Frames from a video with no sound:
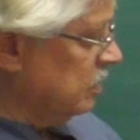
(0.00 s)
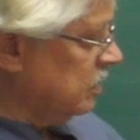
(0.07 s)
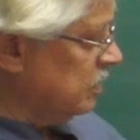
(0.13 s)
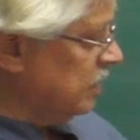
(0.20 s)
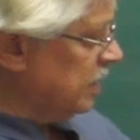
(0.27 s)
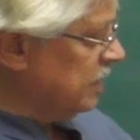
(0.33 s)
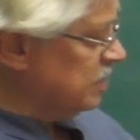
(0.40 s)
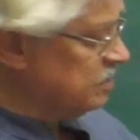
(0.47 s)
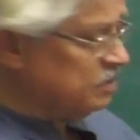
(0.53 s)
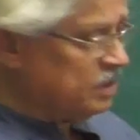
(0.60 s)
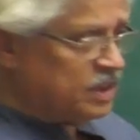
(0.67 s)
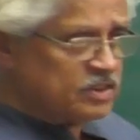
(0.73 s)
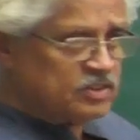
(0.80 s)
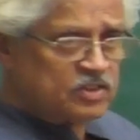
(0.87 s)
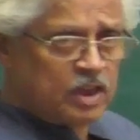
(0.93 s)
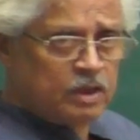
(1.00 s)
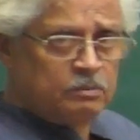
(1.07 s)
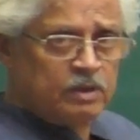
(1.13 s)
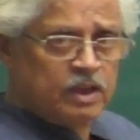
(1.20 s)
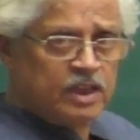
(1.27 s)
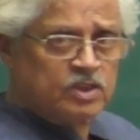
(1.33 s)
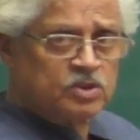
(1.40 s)
release of the
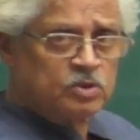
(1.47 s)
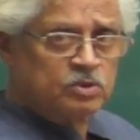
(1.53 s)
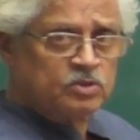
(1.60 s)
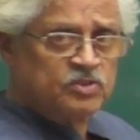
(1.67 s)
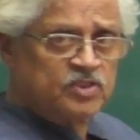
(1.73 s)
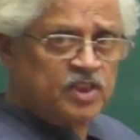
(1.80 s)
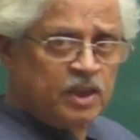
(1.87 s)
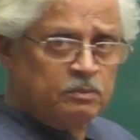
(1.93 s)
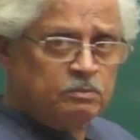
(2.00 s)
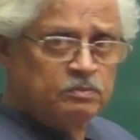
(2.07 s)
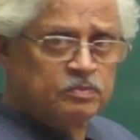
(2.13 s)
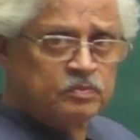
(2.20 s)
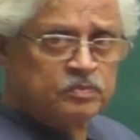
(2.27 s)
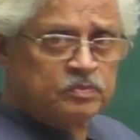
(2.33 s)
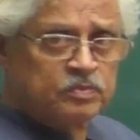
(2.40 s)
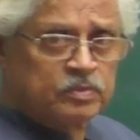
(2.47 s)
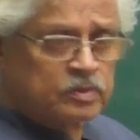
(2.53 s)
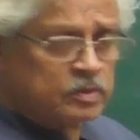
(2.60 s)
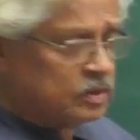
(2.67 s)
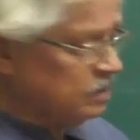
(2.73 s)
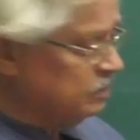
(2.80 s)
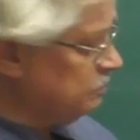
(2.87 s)
enzyme lysozyme,
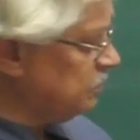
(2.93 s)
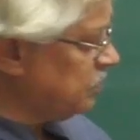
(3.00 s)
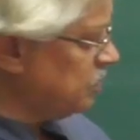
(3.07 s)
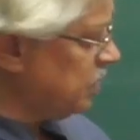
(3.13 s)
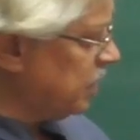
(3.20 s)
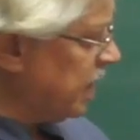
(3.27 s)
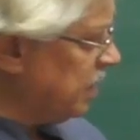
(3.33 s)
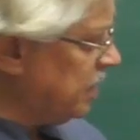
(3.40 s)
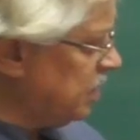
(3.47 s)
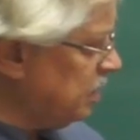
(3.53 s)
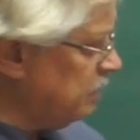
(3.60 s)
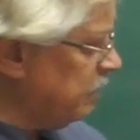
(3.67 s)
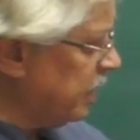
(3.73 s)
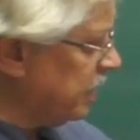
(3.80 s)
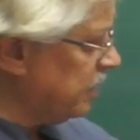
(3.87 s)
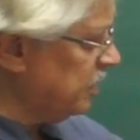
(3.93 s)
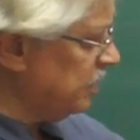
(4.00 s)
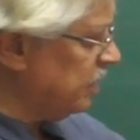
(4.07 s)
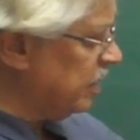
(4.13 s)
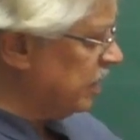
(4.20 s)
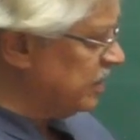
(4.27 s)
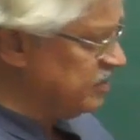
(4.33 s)
which is an
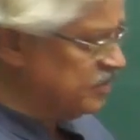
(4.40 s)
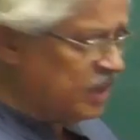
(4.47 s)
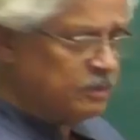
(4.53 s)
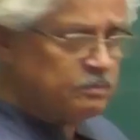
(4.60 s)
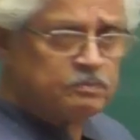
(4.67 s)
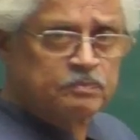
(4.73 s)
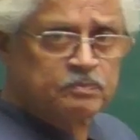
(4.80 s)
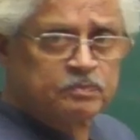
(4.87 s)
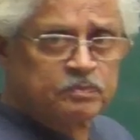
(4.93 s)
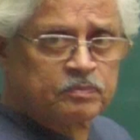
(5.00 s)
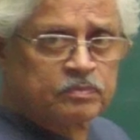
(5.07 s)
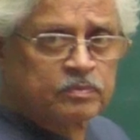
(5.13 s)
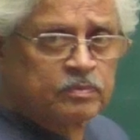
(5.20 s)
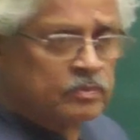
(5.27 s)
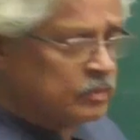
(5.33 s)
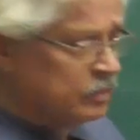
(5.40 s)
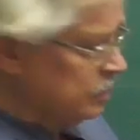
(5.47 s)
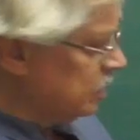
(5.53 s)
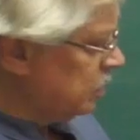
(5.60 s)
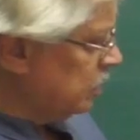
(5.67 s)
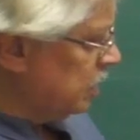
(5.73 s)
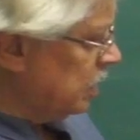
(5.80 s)
antibacterial enzyme.
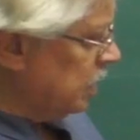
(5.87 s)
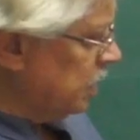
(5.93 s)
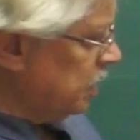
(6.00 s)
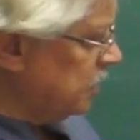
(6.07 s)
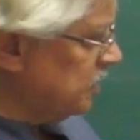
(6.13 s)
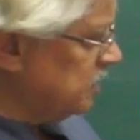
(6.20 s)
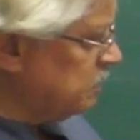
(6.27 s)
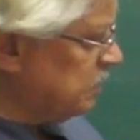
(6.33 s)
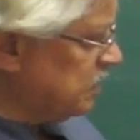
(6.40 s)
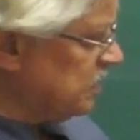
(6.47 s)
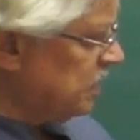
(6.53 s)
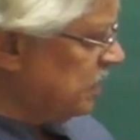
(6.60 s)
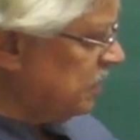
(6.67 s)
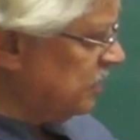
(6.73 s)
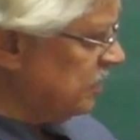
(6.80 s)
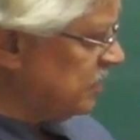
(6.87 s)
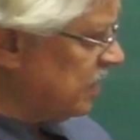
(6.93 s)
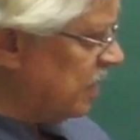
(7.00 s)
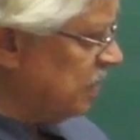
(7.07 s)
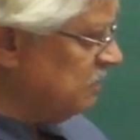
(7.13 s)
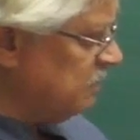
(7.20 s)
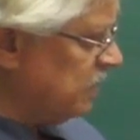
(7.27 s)
It is present in the
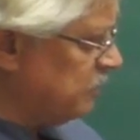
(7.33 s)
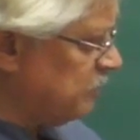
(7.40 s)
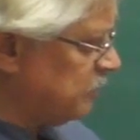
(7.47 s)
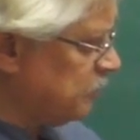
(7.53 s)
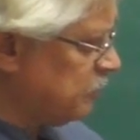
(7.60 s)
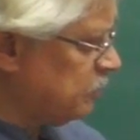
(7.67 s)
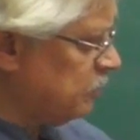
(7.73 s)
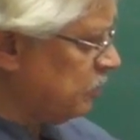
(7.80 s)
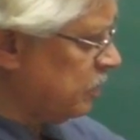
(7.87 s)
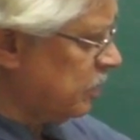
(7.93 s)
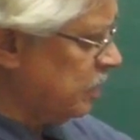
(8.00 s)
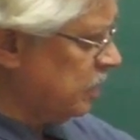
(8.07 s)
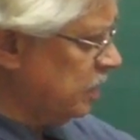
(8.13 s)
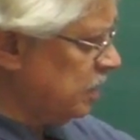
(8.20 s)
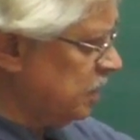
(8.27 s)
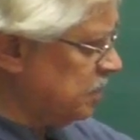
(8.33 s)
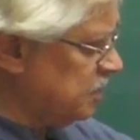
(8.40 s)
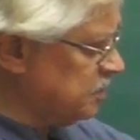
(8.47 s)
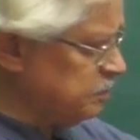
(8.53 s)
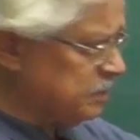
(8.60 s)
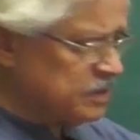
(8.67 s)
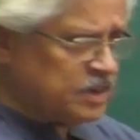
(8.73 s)
saliva, it
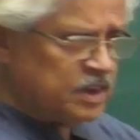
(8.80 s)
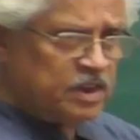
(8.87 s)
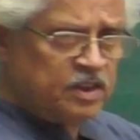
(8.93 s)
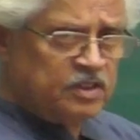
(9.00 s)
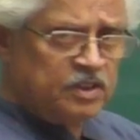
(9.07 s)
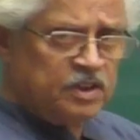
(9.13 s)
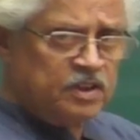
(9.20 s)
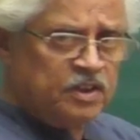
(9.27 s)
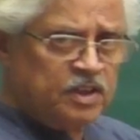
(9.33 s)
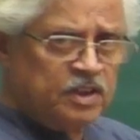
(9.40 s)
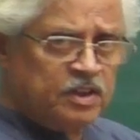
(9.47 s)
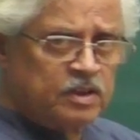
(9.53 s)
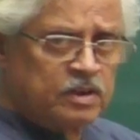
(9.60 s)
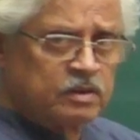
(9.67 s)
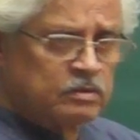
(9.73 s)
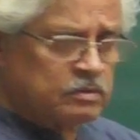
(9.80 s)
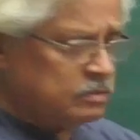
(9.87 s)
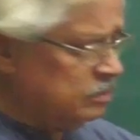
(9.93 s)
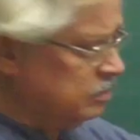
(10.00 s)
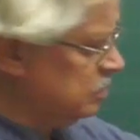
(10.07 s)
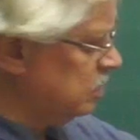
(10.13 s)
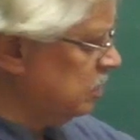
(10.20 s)
is present in the tear,
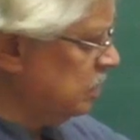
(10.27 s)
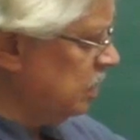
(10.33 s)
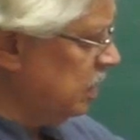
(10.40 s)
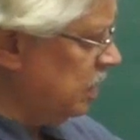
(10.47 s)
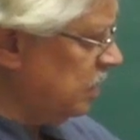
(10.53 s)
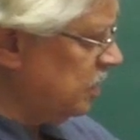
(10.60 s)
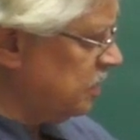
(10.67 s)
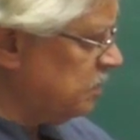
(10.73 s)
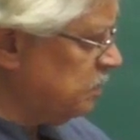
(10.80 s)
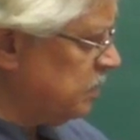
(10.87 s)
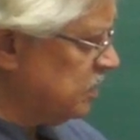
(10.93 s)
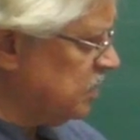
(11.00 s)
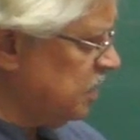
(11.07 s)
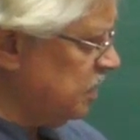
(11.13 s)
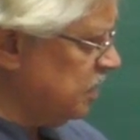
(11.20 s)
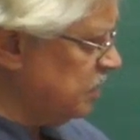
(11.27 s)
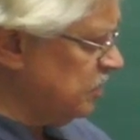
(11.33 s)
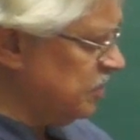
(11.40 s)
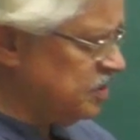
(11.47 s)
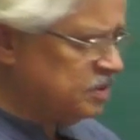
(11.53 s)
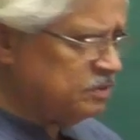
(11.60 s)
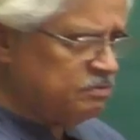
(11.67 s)
it is present in
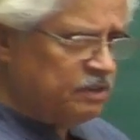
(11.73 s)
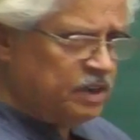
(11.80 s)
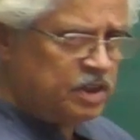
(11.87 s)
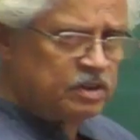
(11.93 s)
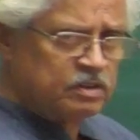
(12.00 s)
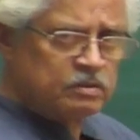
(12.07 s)
the sweat,